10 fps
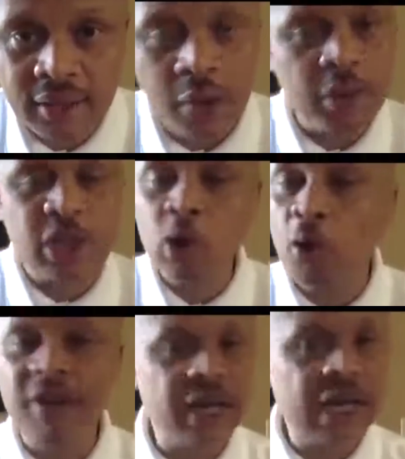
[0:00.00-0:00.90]
There is
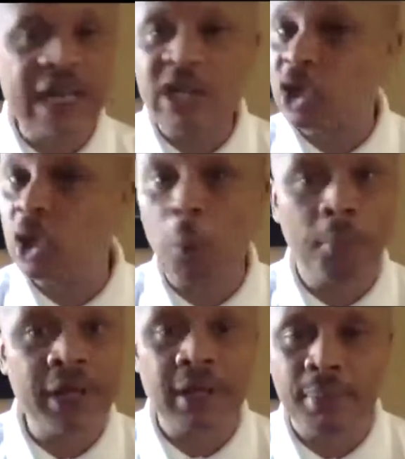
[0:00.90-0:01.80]
no ventilation, no
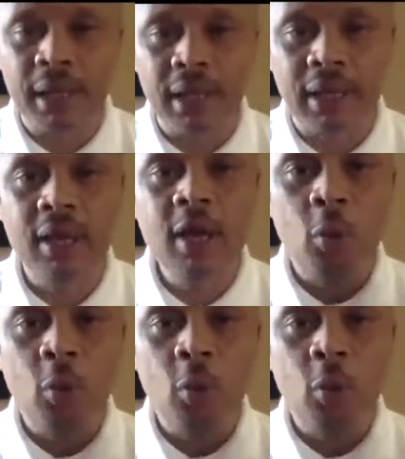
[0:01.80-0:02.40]
breathability,